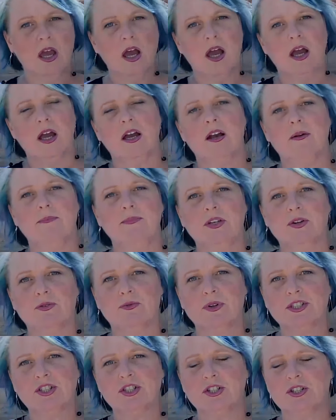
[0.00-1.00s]
Um, the
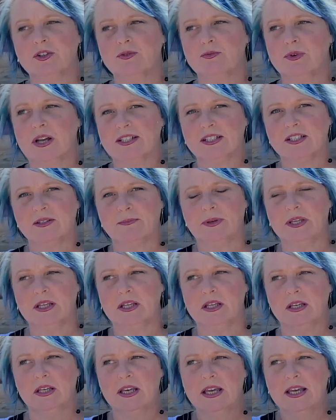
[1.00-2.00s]
original
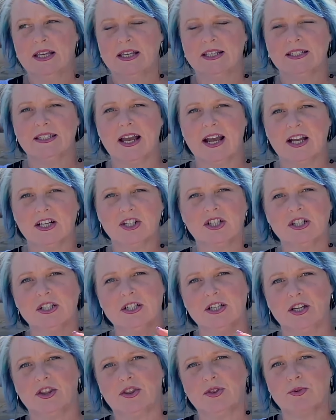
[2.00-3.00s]
recipe is
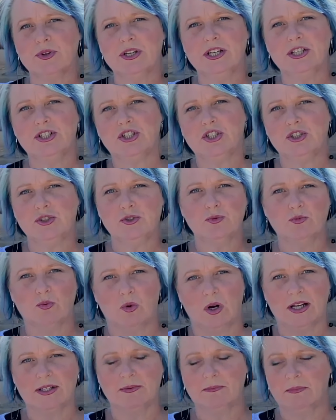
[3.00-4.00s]
actually a
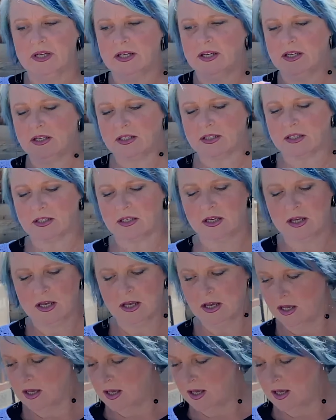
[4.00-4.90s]
3-2-1 mix.